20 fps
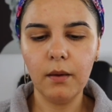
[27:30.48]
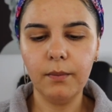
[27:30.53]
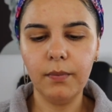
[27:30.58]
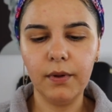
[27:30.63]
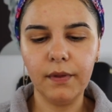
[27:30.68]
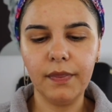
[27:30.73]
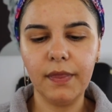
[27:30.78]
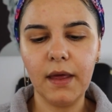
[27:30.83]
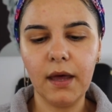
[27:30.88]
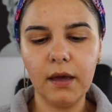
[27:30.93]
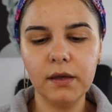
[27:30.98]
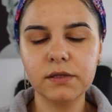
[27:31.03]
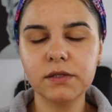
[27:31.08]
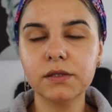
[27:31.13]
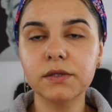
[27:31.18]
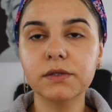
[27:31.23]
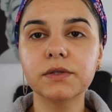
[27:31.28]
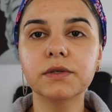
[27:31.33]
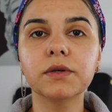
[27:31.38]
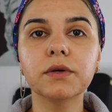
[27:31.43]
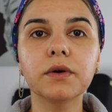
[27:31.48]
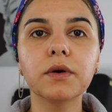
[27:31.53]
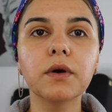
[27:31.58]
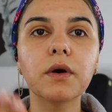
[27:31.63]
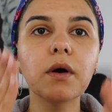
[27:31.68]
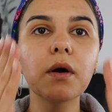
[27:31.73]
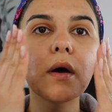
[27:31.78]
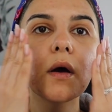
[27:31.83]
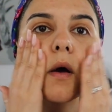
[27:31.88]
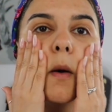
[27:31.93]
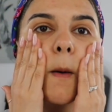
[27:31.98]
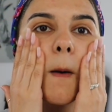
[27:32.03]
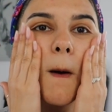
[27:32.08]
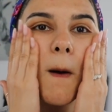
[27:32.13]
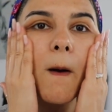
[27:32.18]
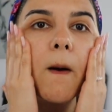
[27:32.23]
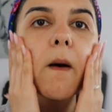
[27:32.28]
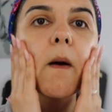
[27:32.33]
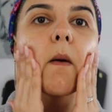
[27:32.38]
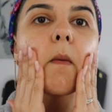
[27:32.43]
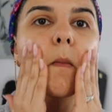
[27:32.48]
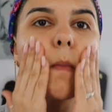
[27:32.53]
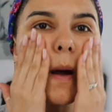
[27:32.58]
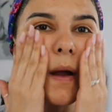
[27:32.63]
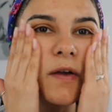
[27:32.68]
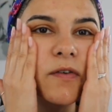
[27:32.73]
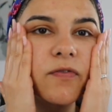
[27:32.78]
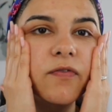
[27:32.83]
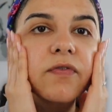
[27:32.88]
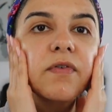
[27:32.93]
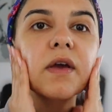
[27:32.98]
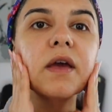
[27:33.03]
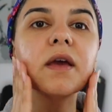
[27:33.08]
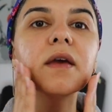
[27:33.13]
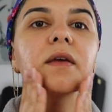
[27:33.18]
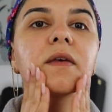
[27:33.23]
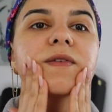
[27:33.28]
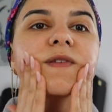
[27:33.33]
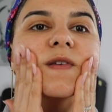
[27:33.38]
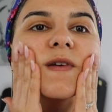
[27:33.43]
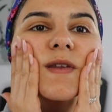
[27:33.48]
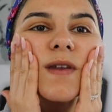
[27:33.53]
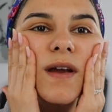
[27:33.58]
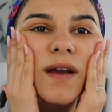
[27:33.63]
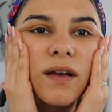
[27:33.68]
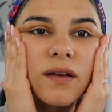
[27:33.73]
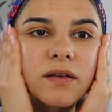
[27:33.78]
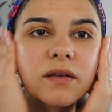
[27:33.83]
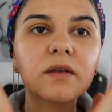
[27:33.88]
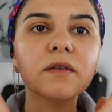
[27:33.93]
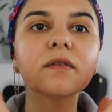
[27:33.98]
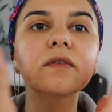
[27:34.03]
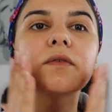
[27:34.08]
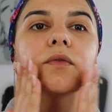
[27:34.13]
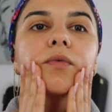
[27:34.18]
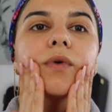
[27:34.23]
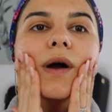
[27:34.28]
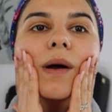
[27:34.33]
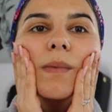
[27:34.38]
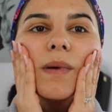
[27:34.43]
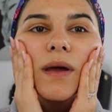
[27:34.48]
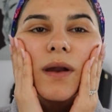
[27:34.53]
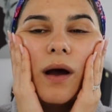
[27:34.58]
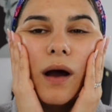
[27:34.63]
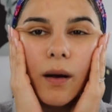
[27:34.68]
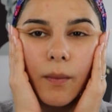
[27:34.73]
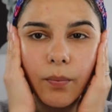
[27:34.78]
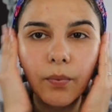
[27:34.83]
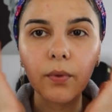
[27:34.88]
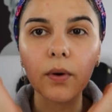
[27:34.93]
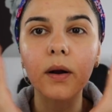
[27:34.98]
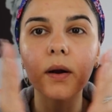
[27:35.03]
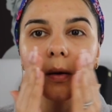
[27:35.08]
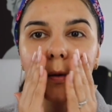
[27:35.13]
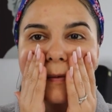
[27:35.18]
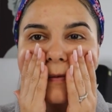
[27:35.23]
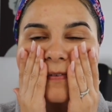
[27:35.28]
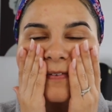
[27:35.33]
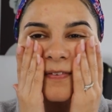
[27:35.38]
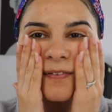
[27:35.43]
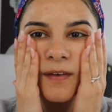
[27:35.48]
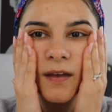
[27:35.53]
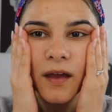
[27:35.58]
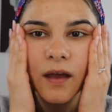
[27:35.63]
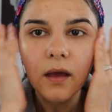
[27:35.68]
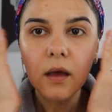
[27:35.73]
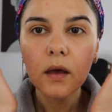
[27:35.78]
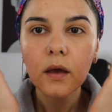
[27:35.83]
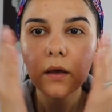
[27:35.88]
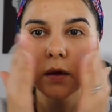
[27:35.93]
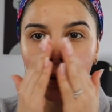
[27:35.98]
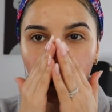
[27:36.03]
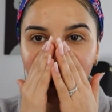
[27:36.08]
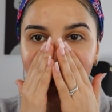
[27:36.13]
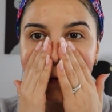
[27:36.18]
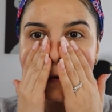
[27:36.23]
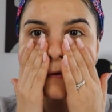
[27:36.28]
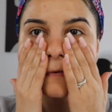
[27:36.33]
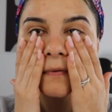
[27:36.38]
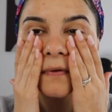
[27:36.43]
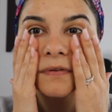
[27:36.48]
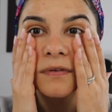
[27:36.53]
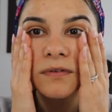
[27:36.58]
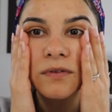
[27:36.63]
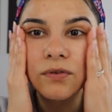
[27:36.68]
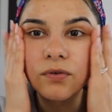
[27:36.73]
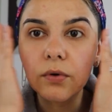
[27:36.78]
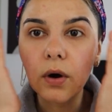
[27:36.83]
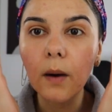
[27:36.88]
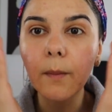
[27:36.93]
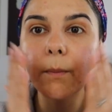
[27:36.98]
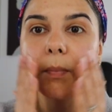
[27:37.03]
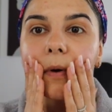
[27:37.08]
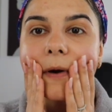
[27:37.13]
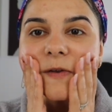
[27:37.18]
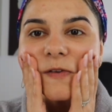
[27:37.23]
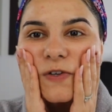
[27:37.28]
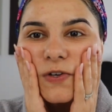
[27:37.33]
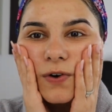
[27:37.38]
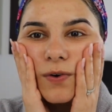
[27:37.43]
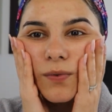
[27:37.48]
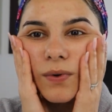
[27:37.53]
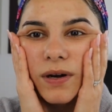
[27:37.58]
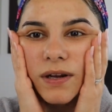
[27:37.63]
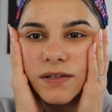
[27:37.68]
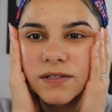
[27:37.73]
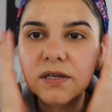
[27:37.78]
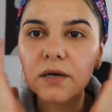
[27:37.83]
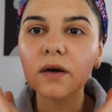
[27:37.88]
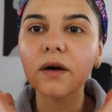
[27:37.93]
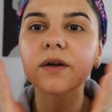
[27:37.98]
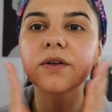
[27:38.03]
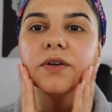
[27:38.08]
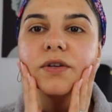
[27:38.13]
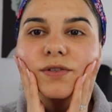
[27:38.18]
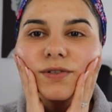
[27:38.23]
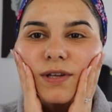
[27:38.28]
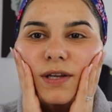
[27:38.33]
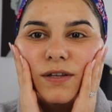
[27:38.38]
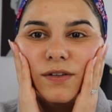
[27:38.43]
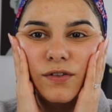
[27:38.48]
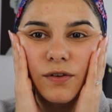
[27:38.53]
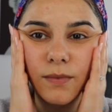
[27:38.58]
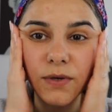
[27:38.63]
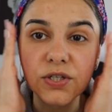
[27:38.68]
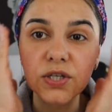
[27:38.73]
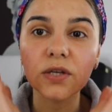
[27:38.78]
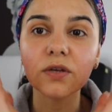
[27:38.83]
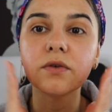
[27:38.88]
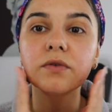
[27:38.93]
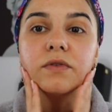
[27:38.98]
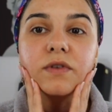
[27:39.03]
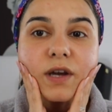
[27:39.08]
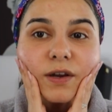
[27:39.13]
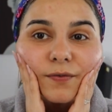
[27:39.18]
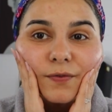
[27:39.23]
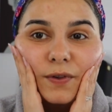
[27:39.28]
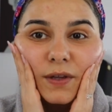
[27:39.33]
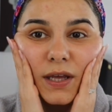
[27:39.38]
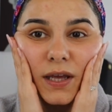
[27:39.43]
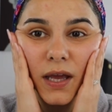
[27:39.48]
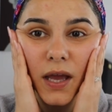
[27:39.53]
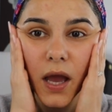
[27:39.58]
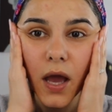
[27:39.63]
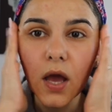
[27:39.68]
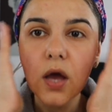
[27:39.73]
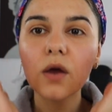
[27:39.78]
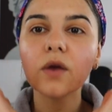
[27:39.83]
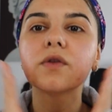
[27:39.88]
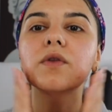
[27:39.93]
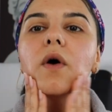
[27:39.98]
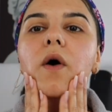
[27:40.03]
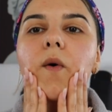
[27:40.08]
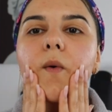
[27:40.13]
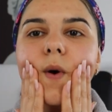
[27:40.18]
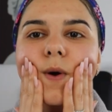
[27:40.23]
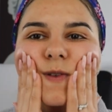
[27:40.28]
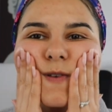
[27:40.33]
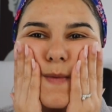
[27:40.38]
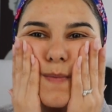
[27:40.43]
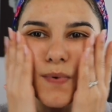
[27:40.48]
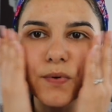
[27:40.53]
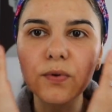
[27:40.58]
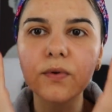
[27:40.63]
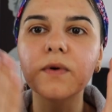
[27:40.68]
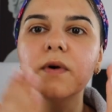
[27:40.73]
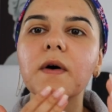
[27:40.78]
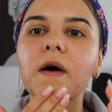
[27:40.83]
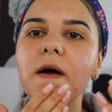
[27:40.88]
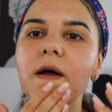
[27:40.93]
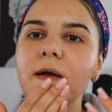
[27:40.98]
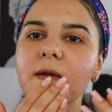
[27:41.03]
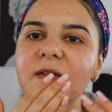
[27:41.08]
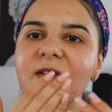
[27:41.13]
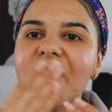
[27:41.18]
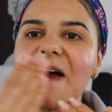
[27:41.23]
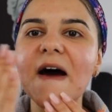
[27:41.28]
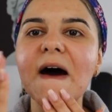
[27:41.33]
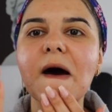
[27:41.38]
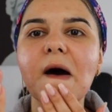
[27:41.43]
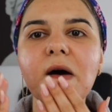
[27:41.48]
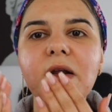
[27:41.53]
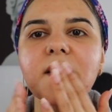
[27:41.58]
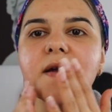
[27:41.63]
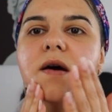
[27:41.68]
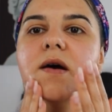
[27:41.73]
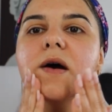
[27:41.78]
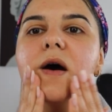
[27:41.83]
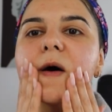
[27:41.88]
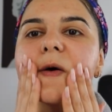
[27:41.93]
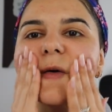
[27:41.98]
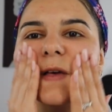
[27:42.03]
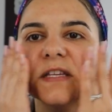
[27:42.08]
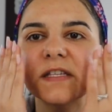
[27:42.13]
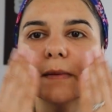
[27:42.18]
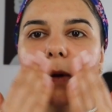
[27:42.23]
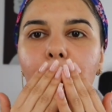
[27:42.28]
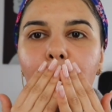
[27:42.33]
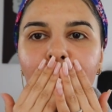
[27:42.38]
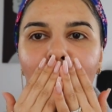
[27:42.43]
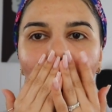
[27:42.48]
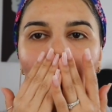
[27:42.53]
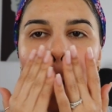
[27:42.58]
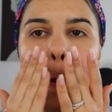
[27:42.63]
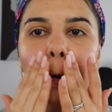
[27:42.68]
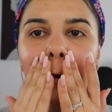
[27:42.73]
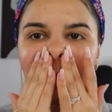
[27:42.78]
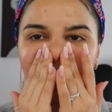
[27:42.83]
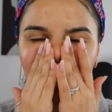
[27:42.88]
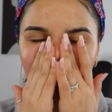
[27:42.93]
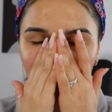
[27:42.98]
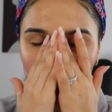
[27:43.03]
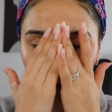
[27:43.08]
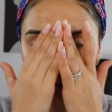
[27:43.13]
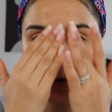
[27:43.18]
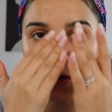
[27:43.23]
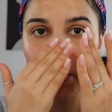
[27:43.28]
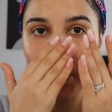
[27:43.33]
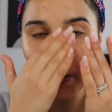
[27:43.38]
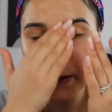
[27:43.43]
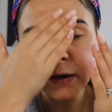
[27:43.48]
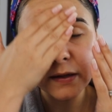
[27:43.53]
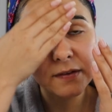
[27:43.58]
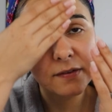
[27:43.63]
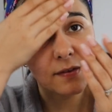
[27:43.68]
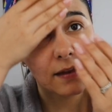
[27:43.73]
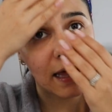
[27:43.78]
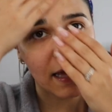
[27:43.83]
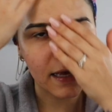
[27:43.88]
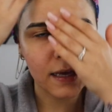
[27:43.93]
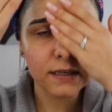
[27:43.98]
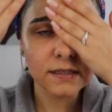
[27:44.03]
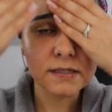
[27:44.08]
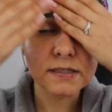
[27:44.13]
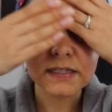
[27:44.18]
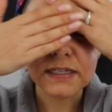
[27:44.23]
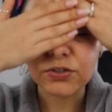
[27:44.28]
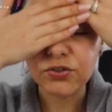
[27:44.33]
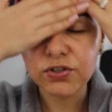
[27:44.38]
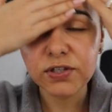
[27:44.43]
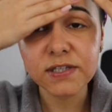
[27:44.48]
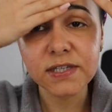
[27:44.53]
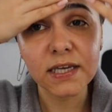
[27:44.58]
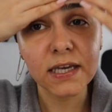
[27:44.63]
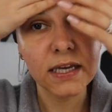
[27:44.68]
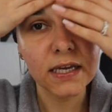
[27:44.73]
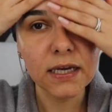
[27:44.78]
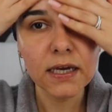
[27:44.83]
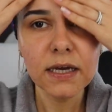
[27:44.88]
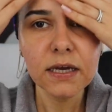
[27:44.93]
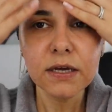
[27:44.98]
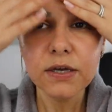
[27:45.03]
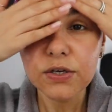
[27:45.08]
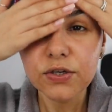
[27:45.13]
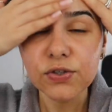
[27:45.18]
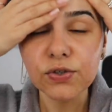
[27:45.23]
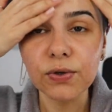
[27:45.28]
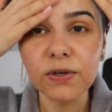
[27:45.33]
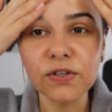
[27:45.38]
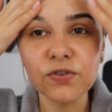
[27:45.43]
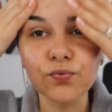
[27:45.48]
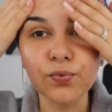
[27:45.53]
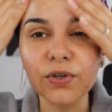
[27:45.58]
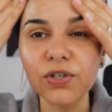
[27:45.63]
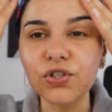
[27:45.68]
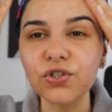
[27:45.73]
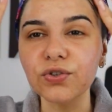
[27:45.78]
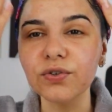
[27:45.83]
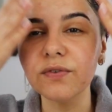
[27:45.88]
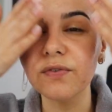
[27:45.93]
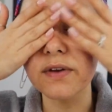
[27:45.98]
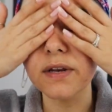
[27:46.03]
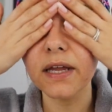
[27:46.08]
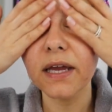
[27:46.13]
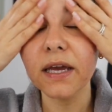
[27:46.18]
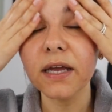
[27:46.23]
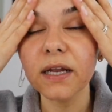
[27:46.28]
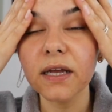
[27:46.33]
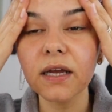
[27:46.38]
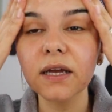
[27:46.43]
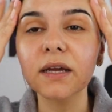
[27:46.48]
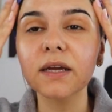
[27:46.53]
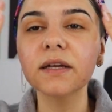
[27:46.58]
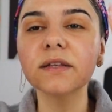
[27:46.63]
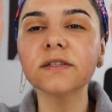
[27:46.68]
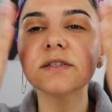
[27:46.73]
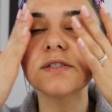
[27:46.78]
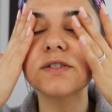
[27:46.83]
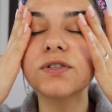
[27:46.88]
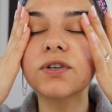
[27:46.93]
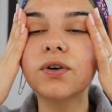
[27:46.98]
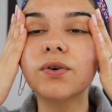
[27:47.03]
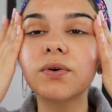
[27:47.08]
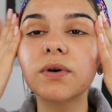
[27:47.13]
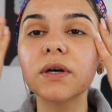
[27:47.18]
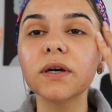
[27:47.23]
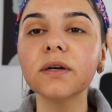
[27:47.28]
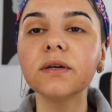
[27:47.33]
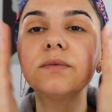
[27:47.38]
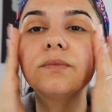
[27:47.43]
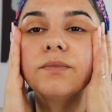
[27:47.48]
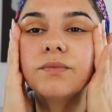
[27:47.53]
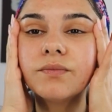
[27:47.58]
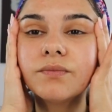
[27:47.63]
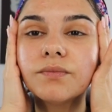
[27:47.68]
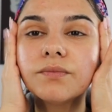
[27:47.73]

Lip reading: Put that on my face and I just rub it upwards. You always want to do upwards. You don't want to tug on your skin so much, and you definitely don't want to pull down. This smells so good. It's like citrusy, so it's rejuvenating. It's so good.